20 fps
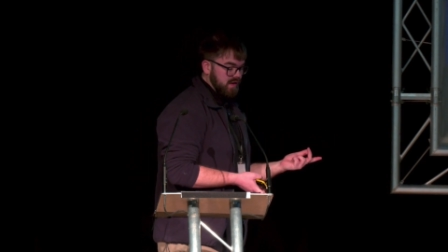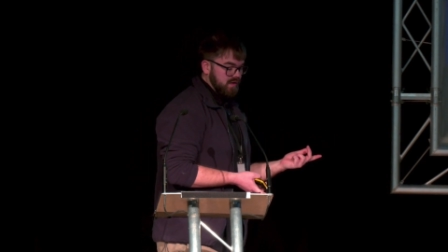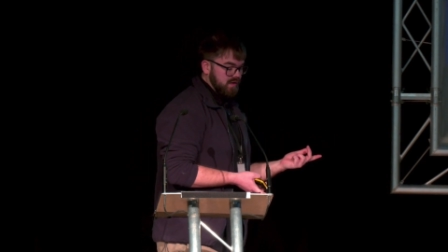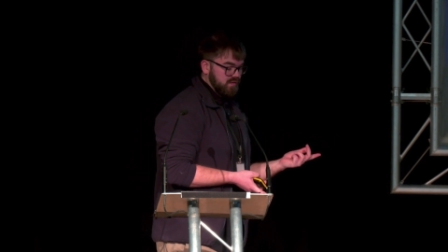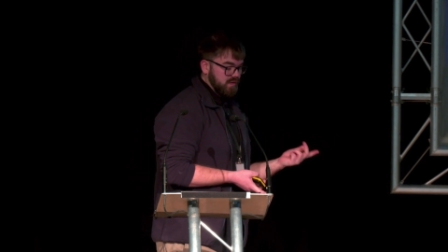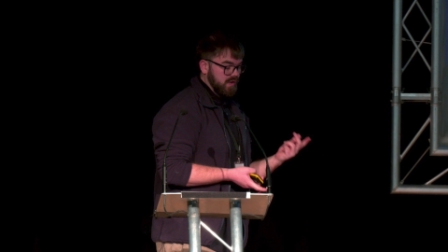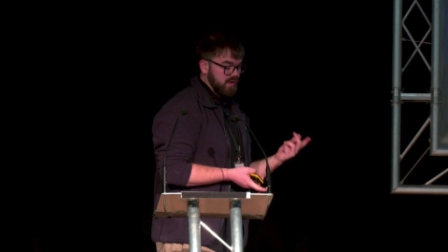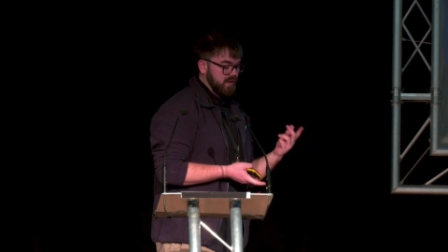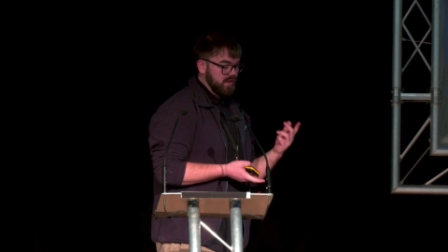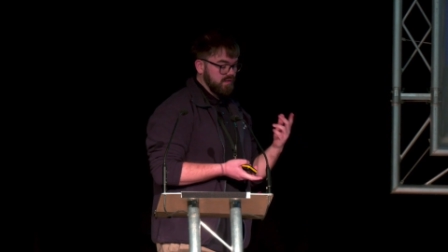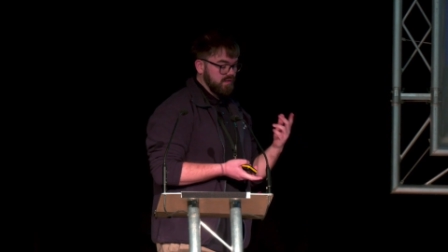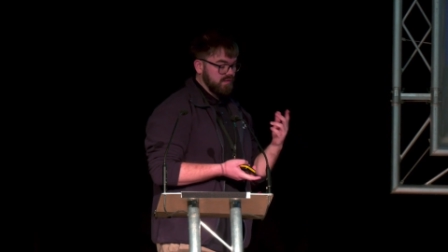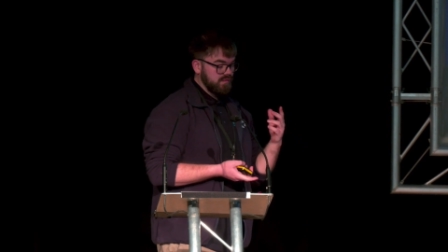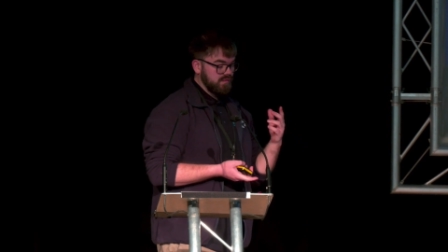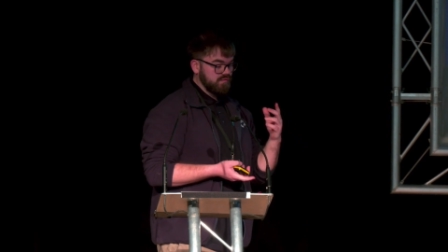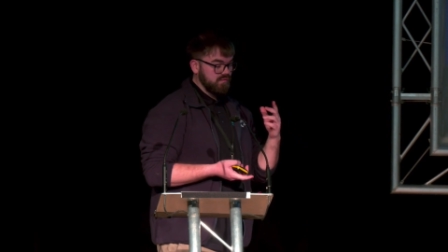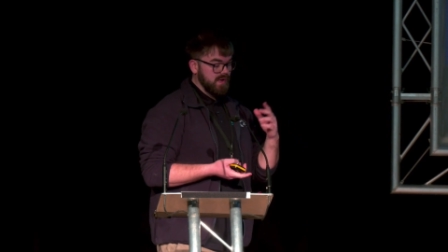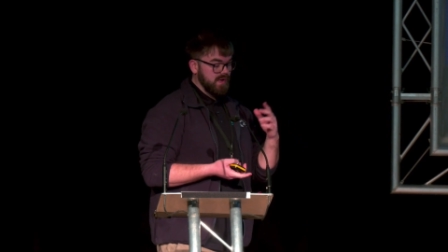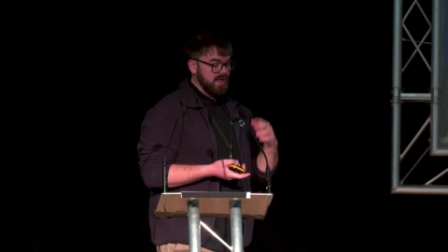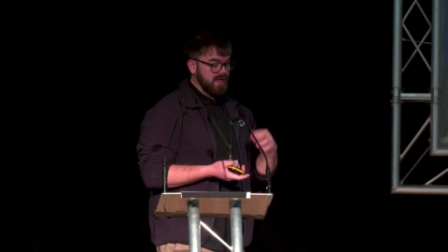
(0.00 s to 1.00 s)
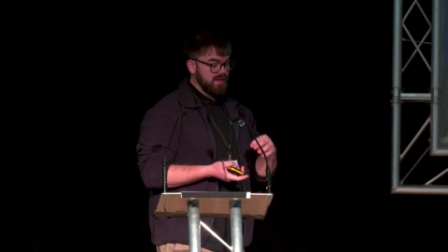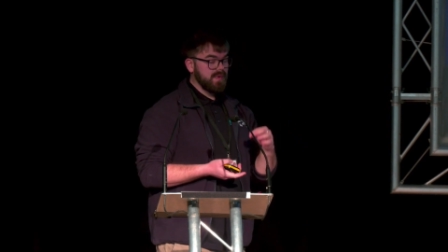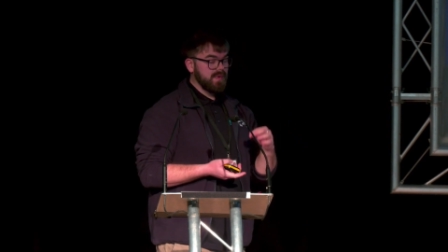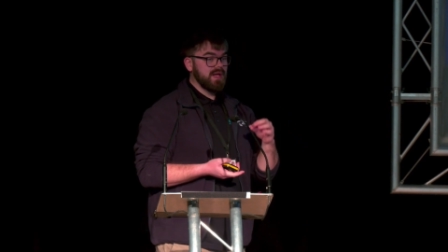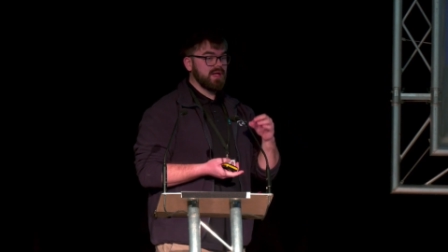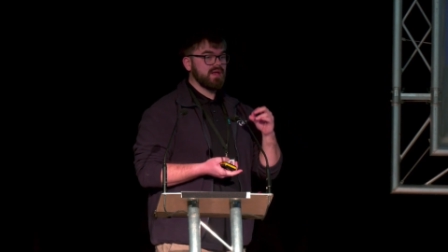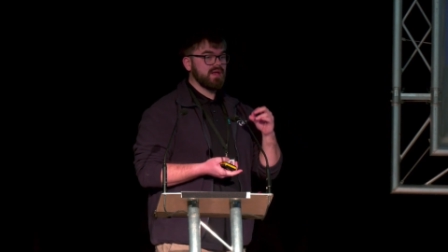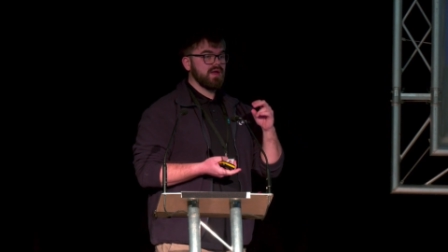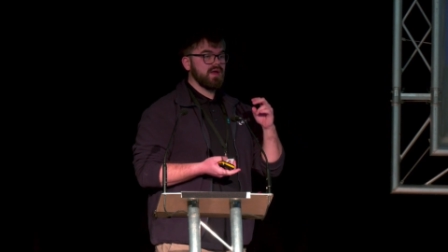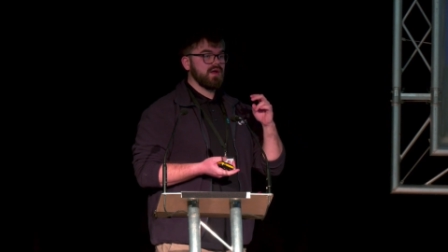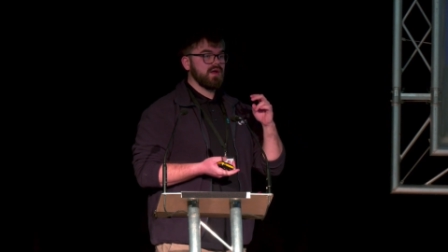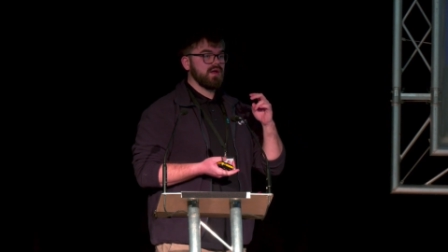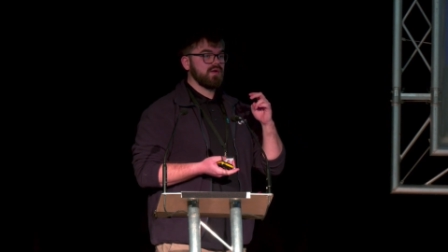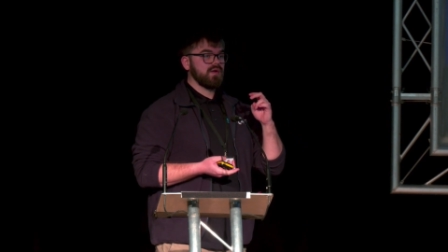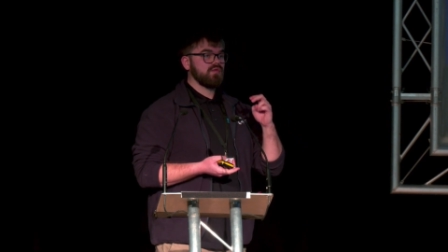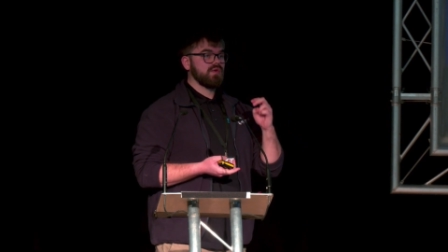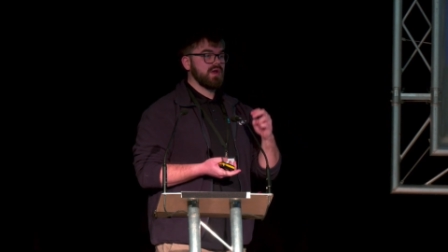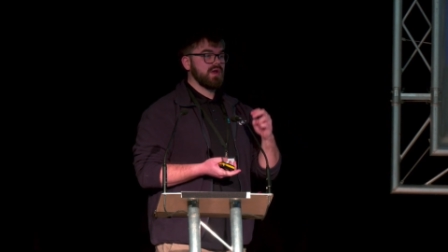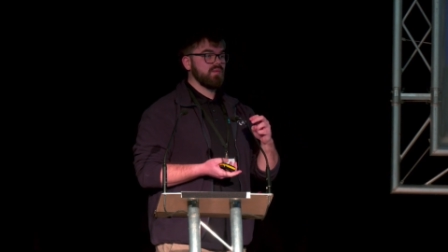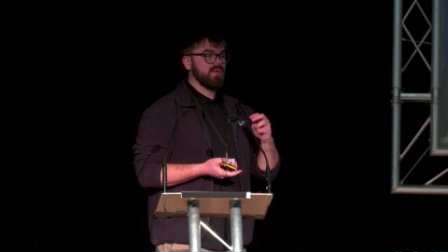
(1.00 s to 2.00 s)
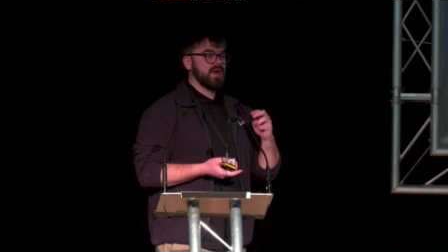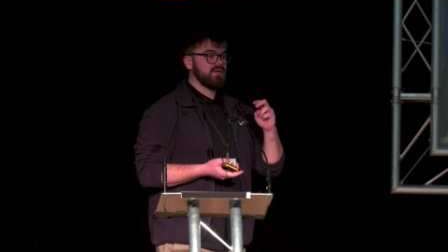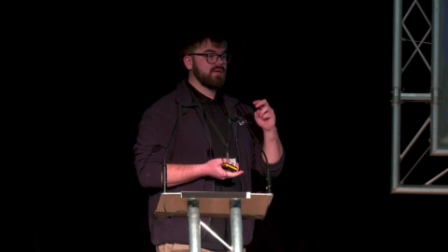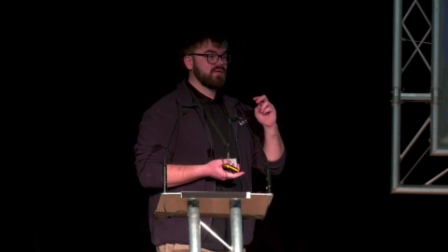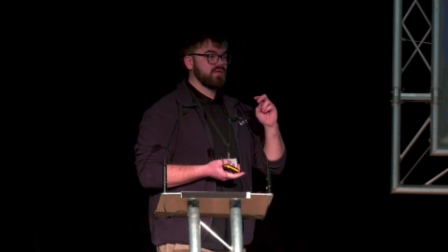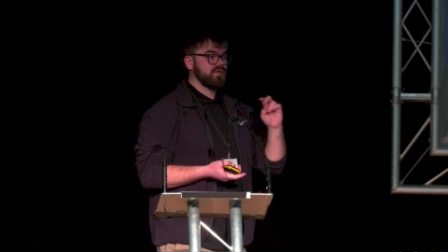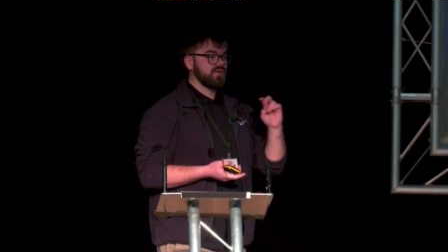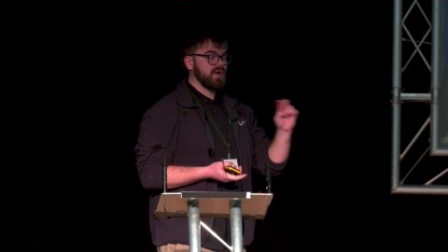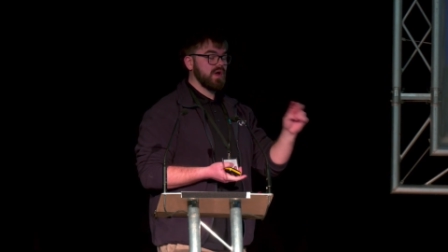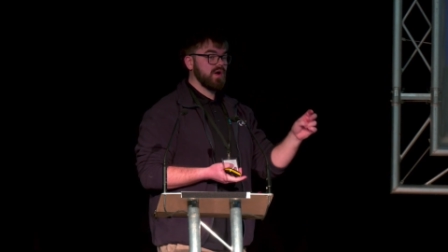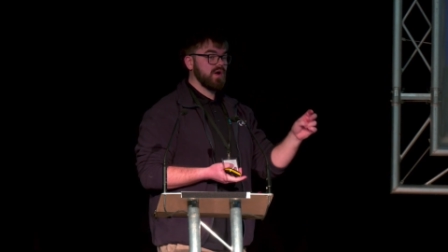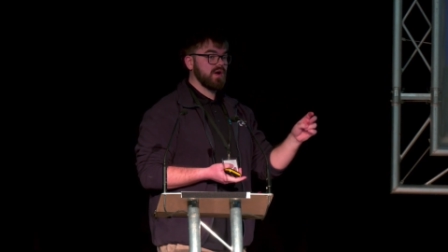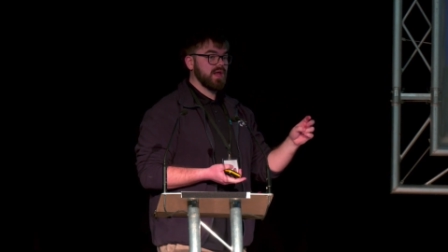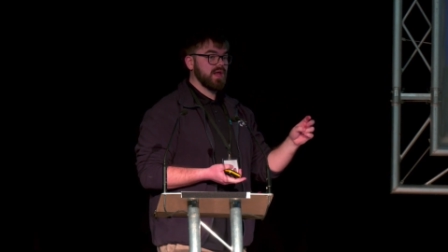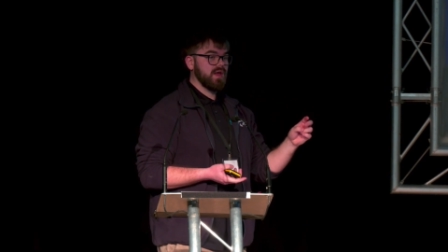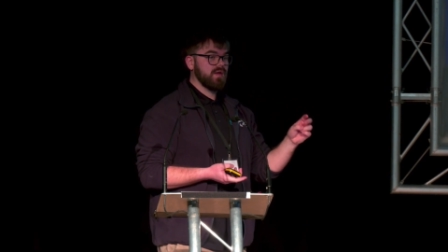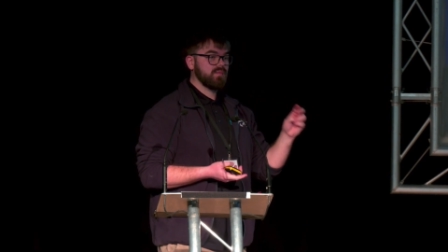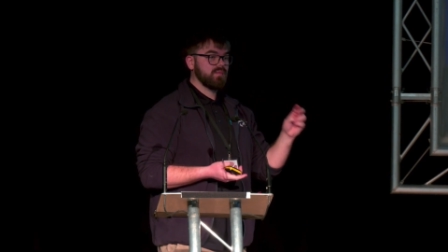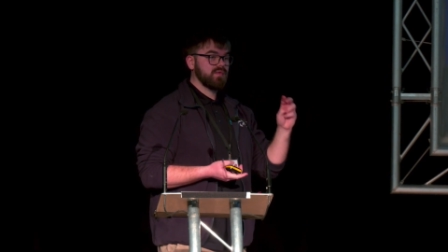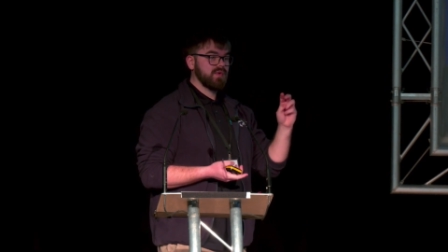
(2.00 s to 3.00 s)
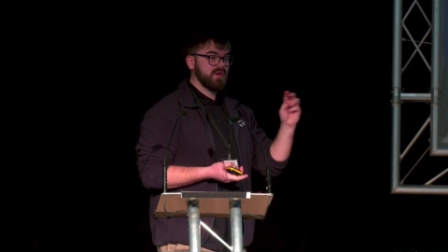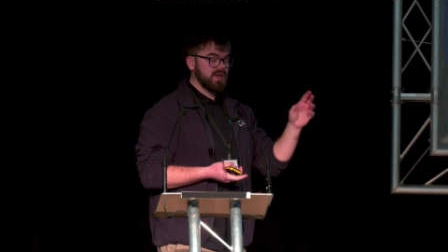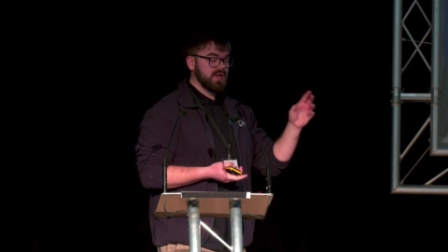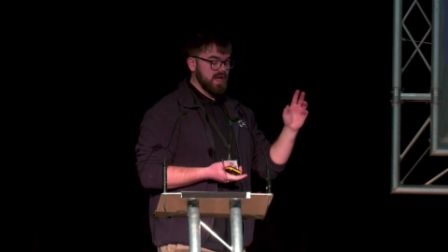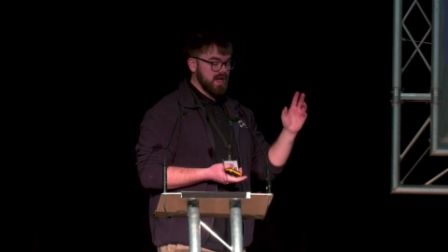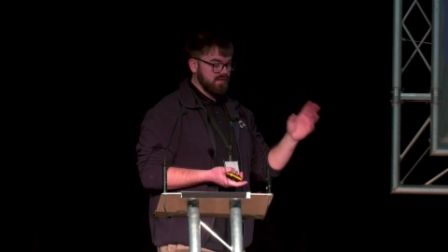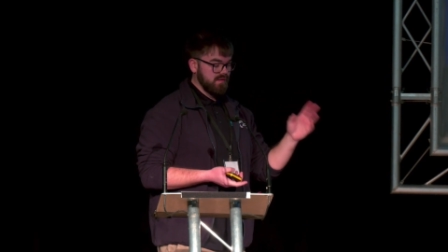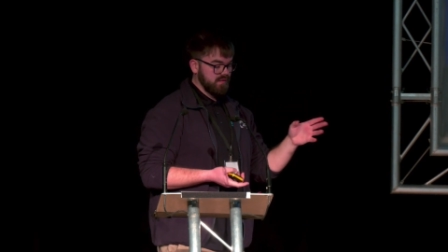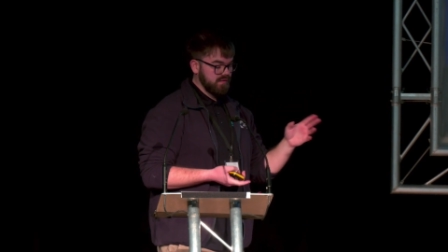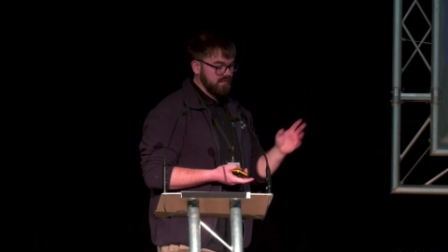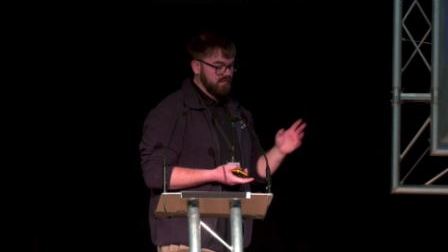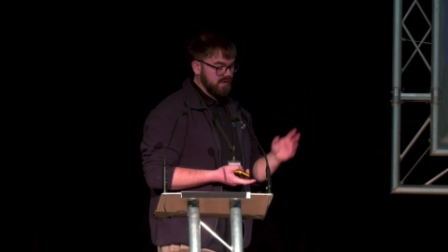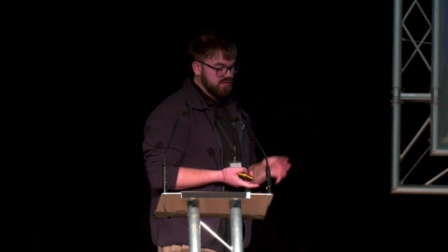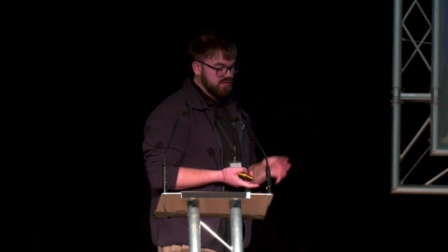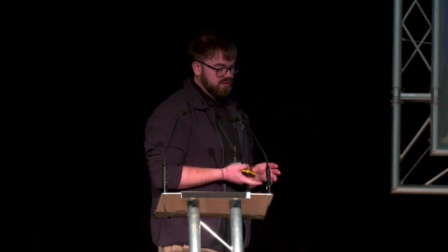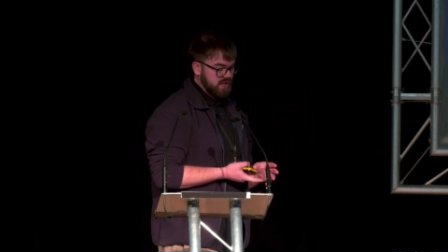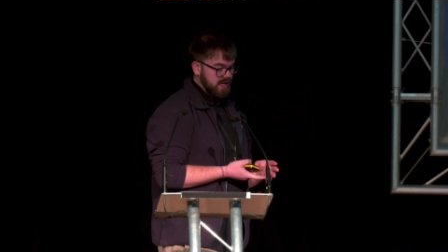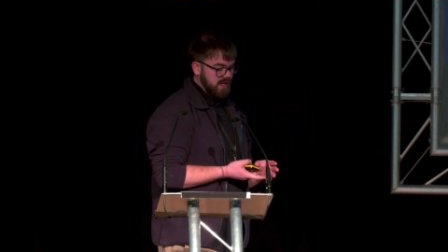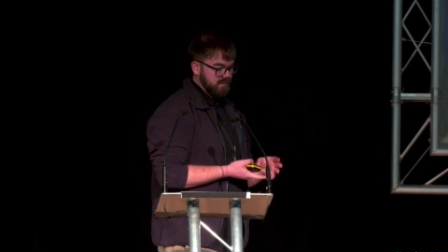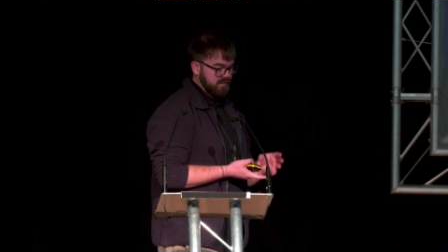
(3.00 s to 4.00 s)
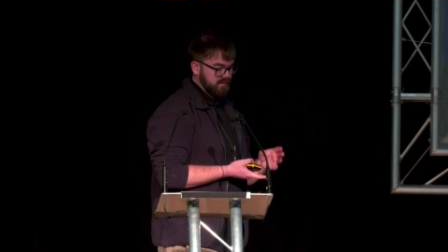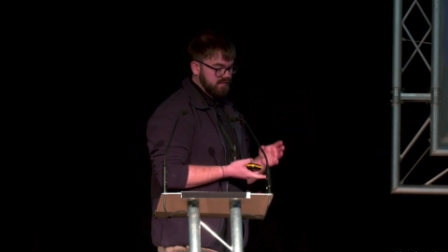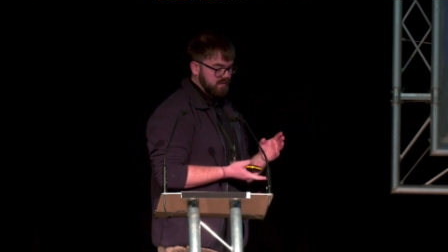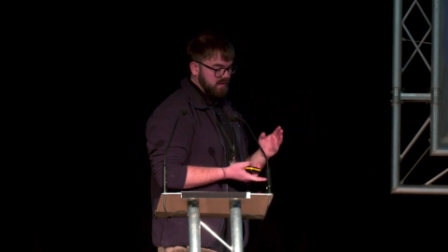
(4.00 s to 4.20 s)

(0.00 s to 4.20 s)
So it could really be a great way to target particular areas of interest.